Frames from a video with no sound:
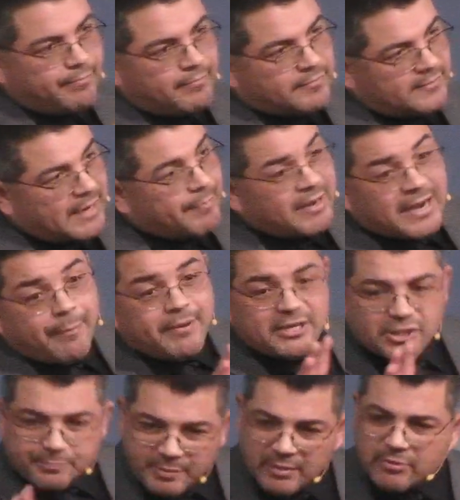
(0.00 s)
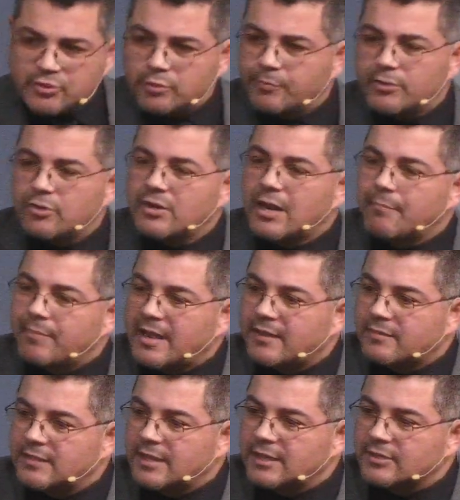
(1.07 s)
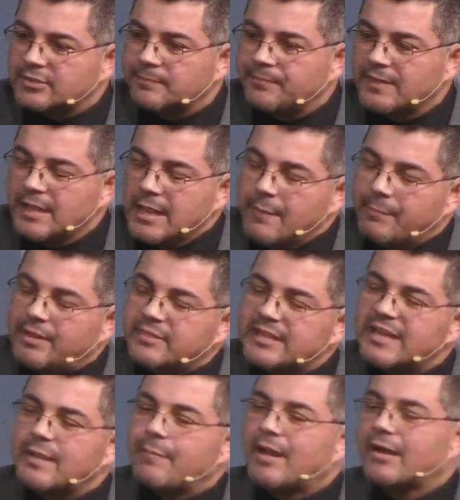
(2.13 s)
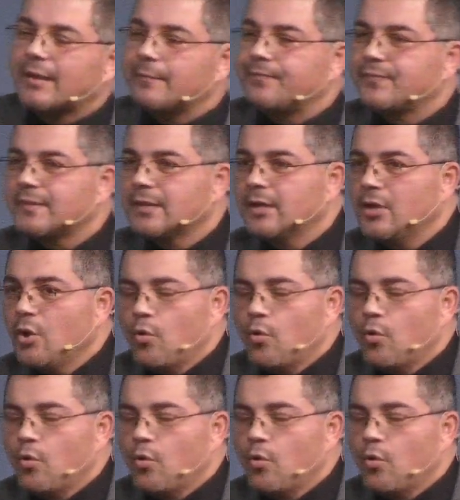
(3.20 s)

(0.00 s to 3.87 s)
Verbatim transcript: Eh, they may not be spiritual, but they're not bad things. But think about it.